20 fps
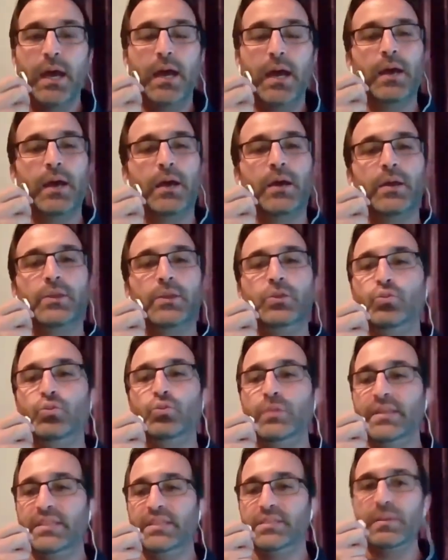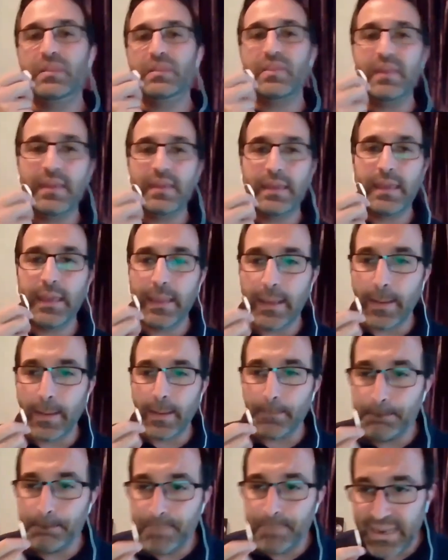Uh, you need to be
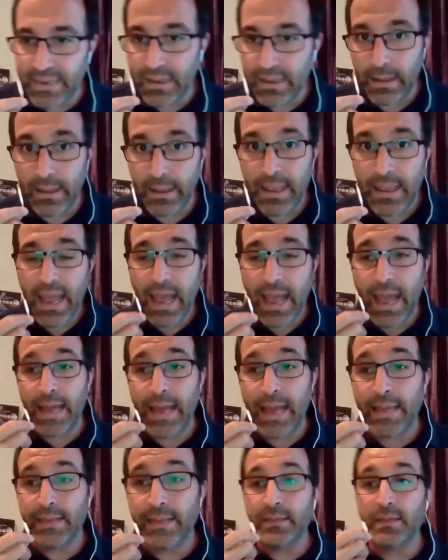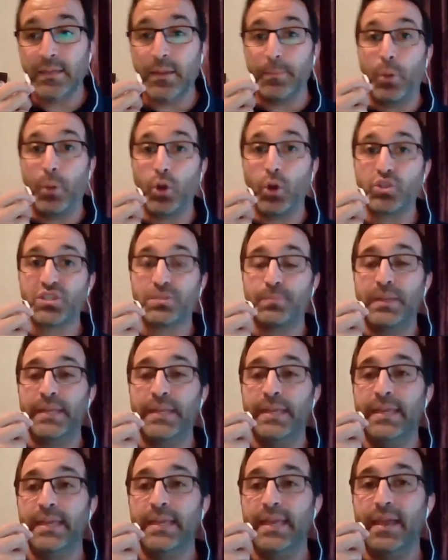thinking bigger and
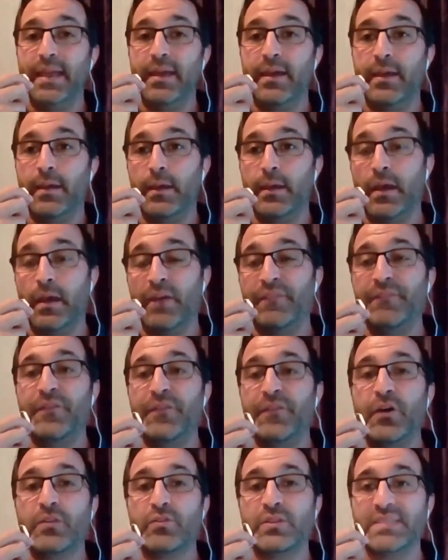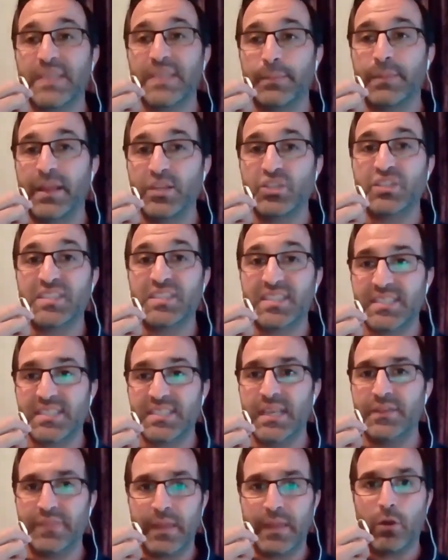possibly uh, a further examination to
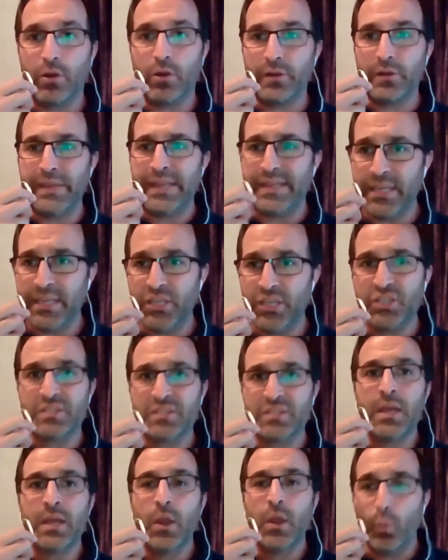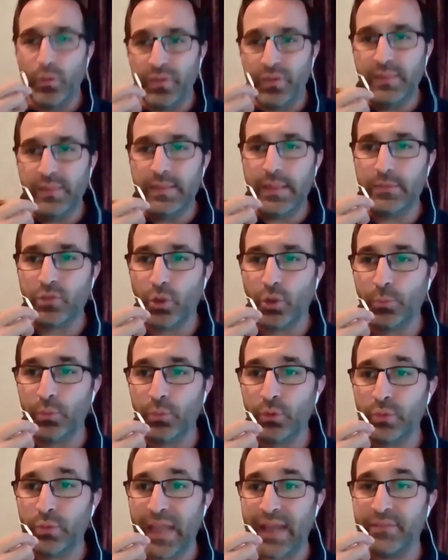see if there are any adhesions within the
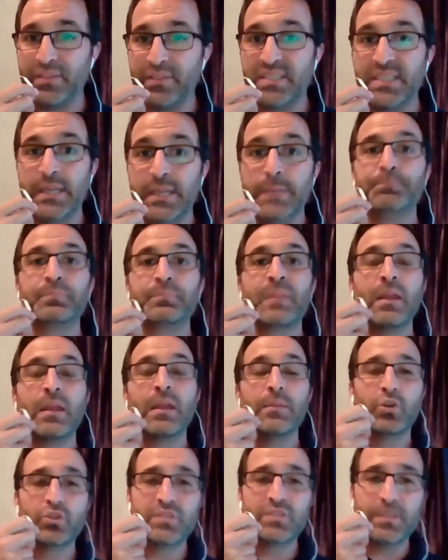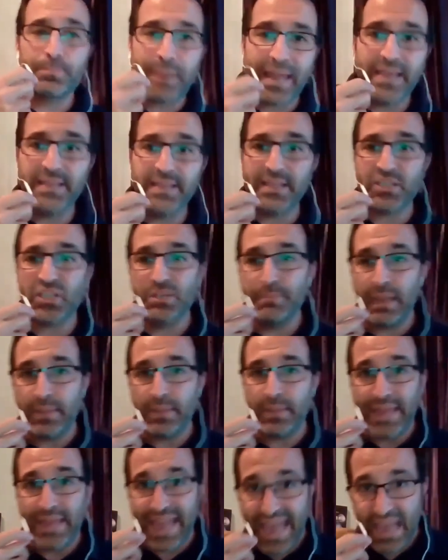abdominal cavity because the pain that she
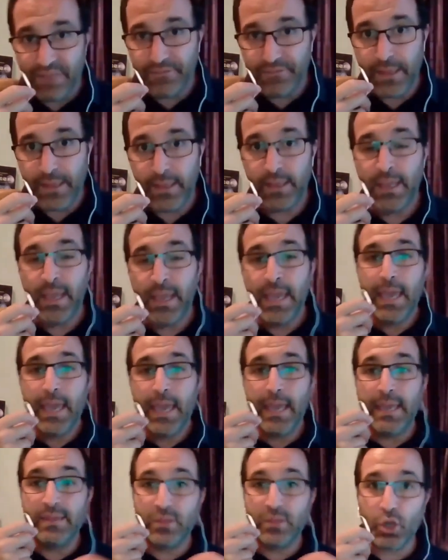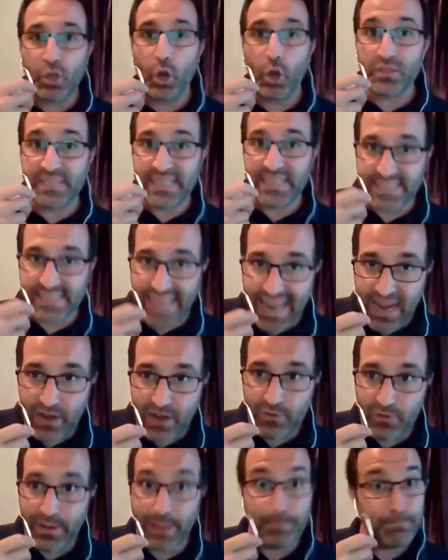may be having in the coccyx
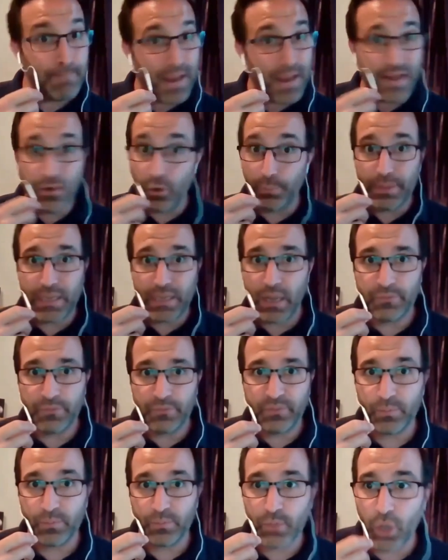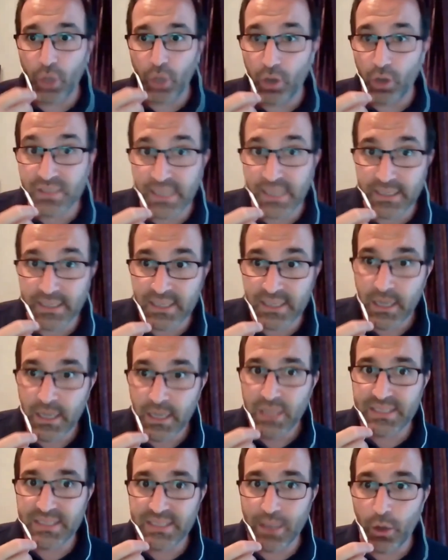area may not be coming from the coccyx.
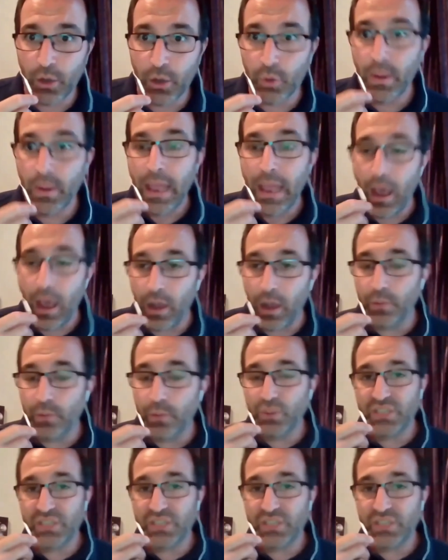So I would